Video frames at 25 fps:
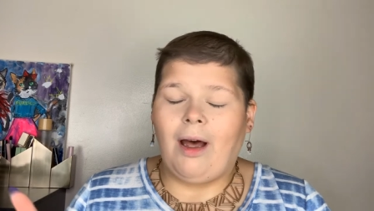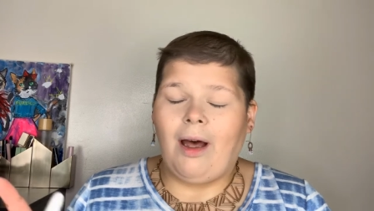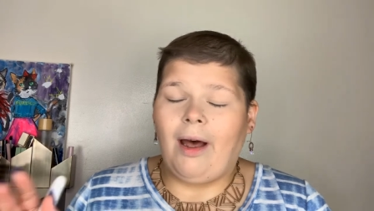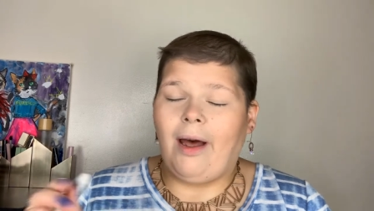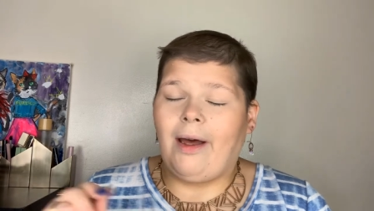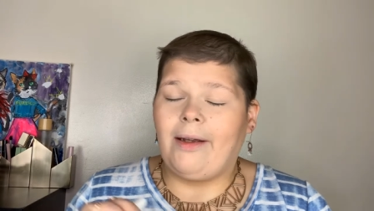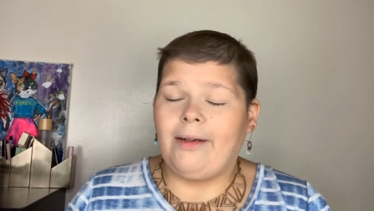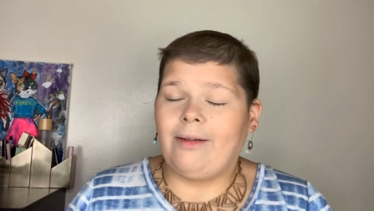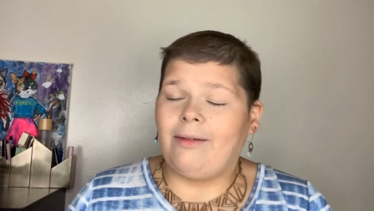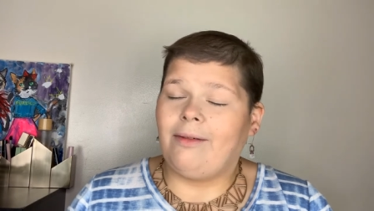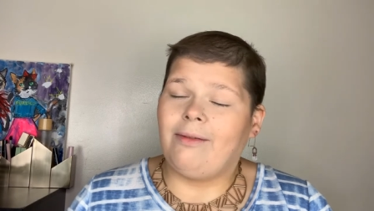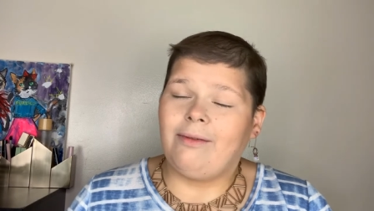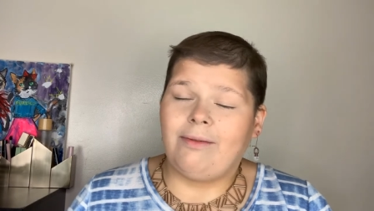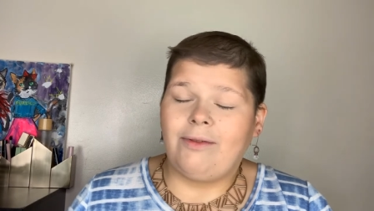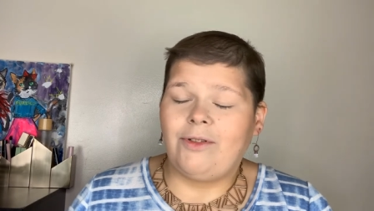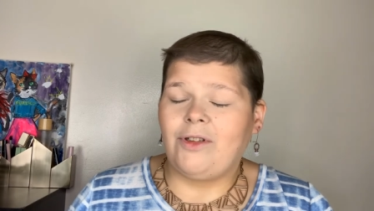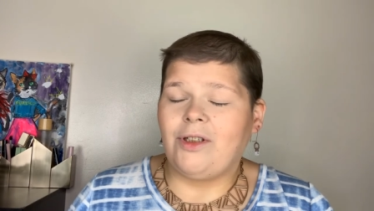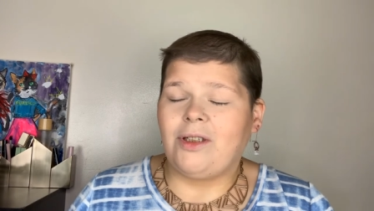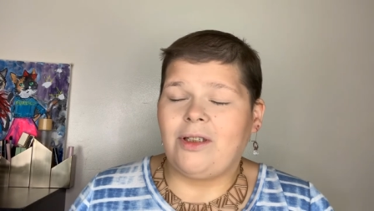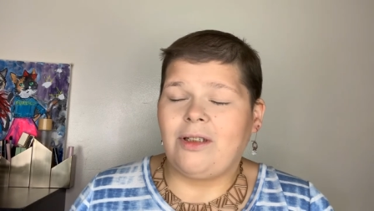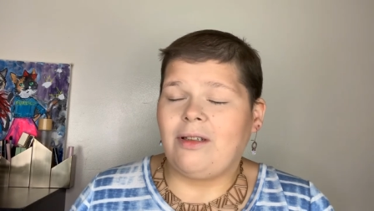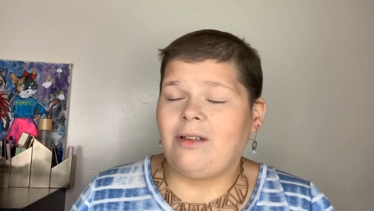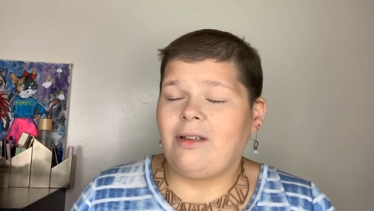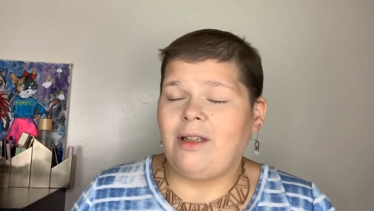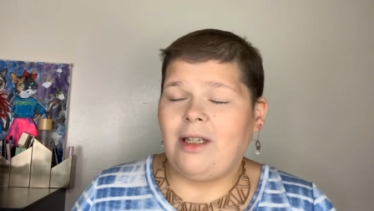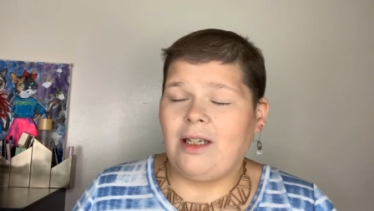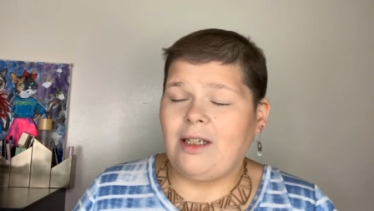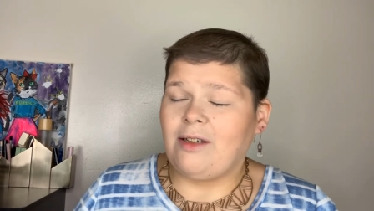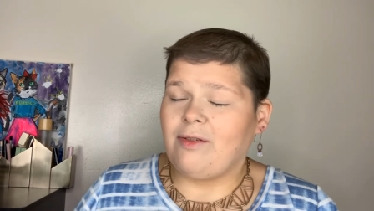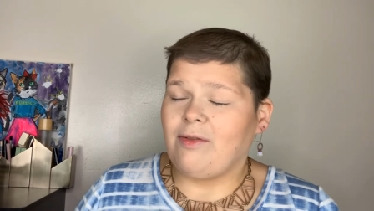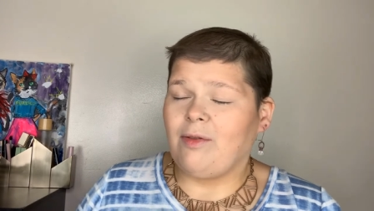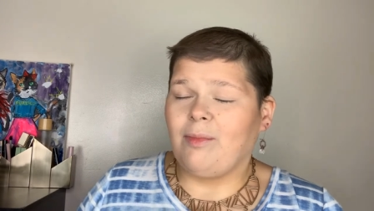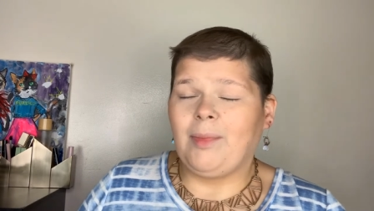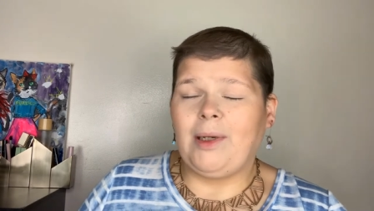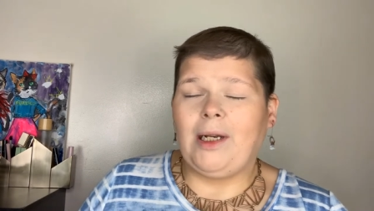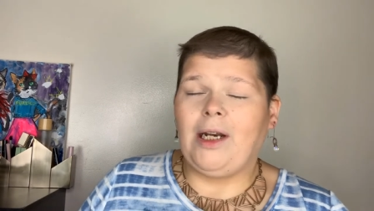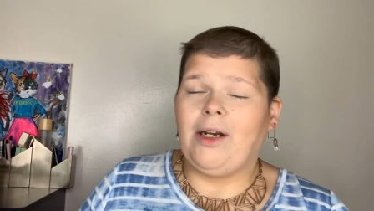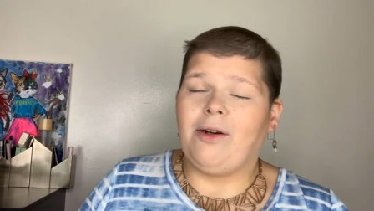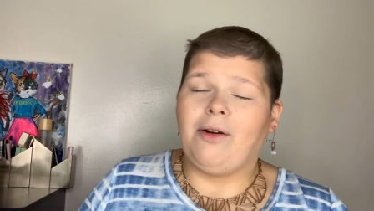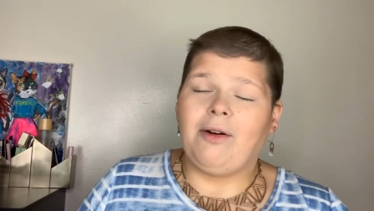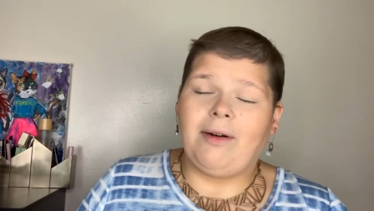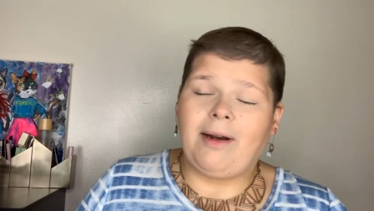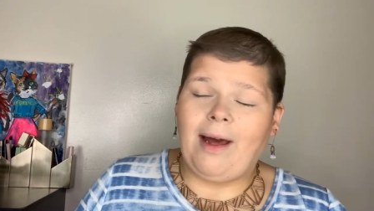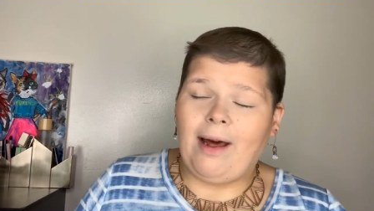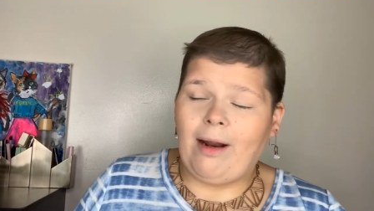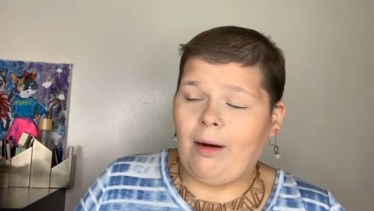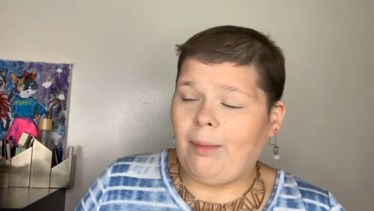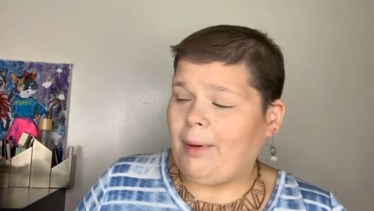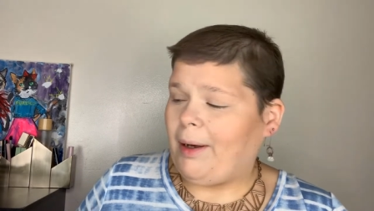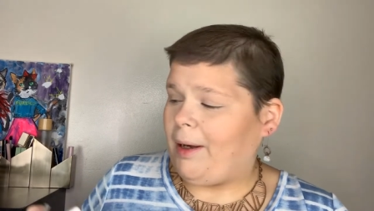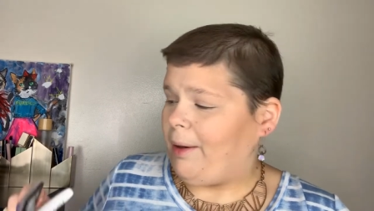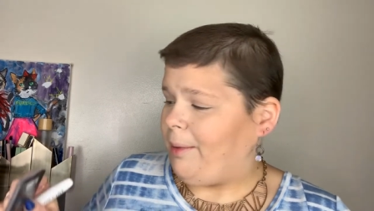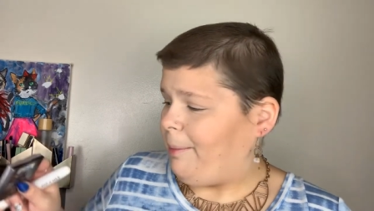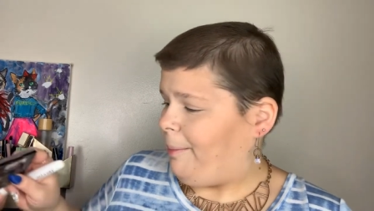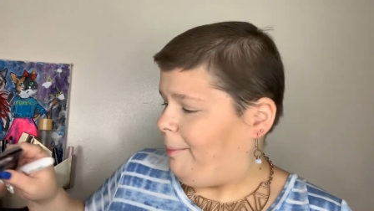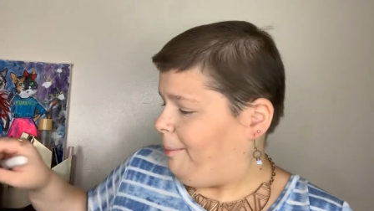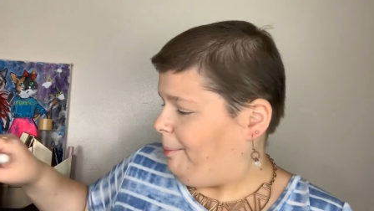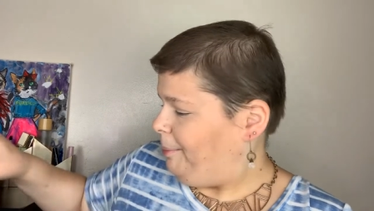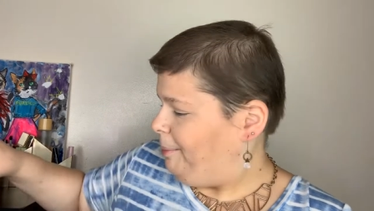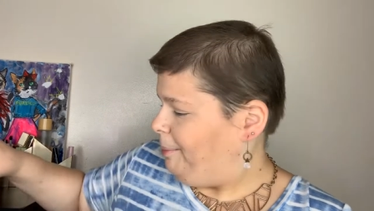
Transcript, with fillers: and just things for me to nerd out about.